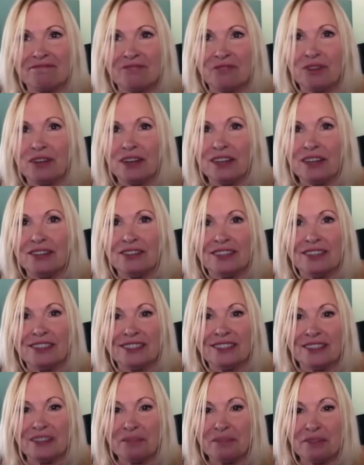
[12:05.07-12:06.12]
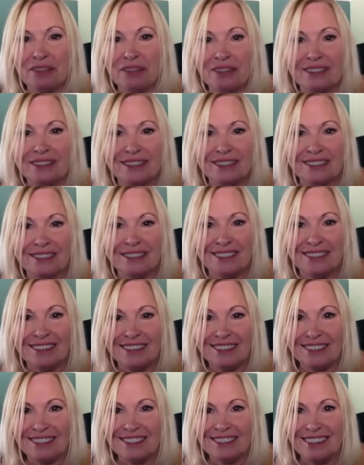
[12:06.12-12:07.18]
we're not even in the same place, and
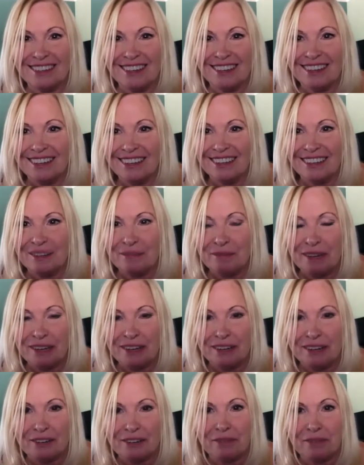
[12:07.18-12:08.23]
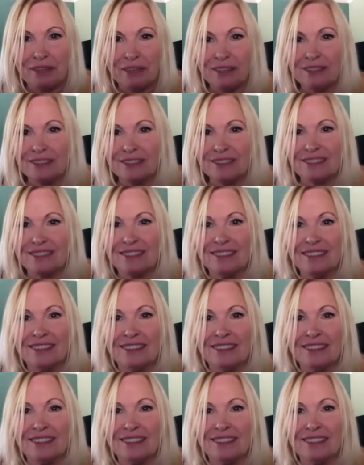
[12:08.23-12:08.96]
just in a matter of minutes,